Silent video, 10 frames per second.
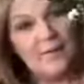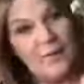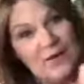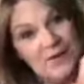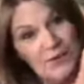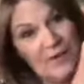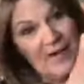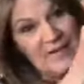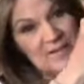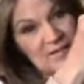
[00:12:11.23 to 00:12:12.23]
wanted you
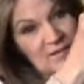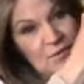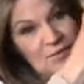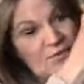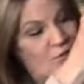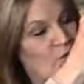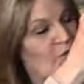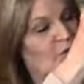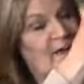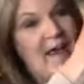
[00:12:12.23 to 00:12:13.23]
guys, those of you that
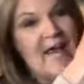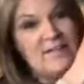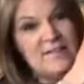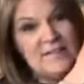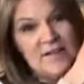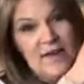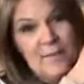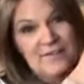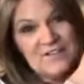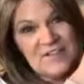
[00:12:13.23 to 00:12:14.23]
have asked,
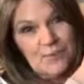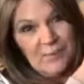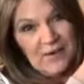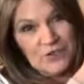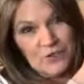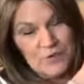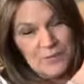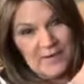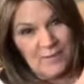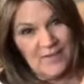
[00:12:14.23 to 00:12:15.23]
I've sent pictures,
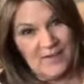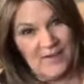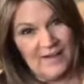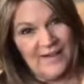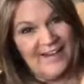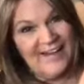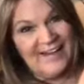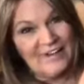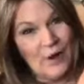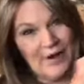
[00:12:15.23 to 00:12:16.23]
but I'm thinking
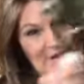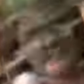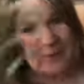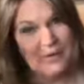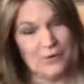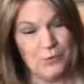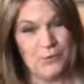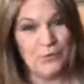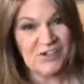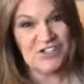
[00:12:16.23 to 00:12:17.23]
not everybody
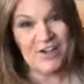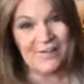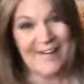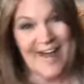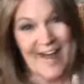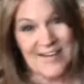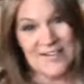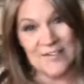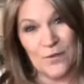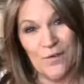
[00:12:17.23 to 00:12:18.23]
would reach out and
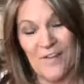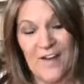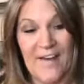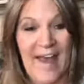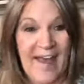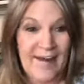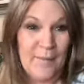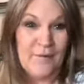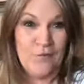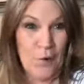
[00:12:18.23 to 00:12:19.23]
ask. So if I've had
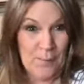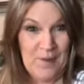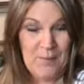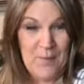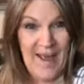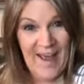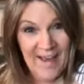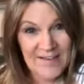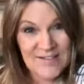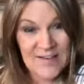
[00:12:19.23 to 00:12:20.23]
about 4 people
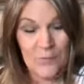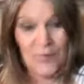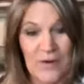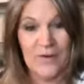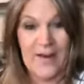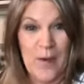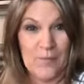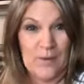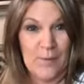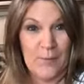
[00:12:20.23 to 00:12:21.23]
ask, I'm wondering how
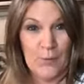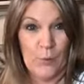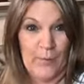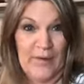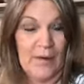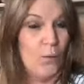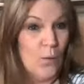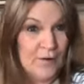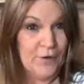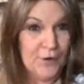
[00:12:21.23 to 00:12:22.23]
many people really
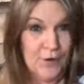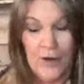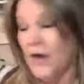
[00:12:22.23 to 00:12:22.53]
wonder.